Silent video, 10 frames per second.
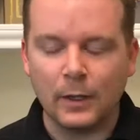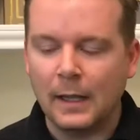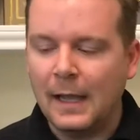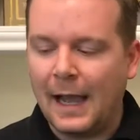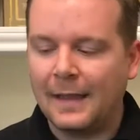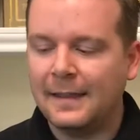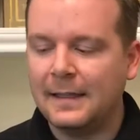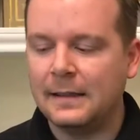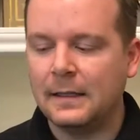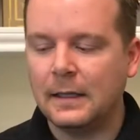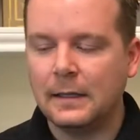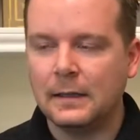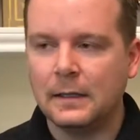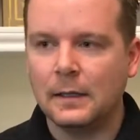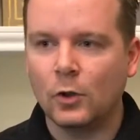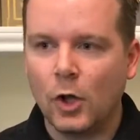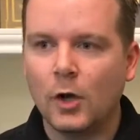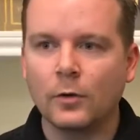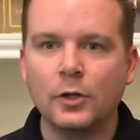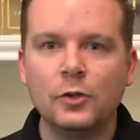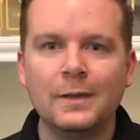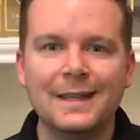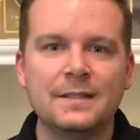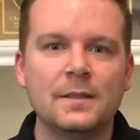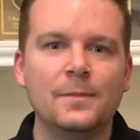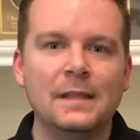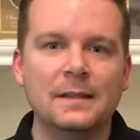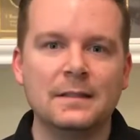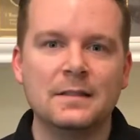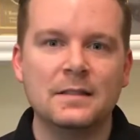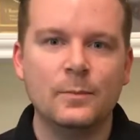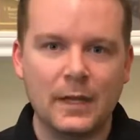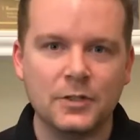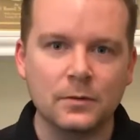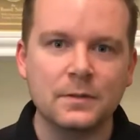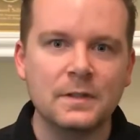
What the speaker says: But I think in the long run, you get something that's special,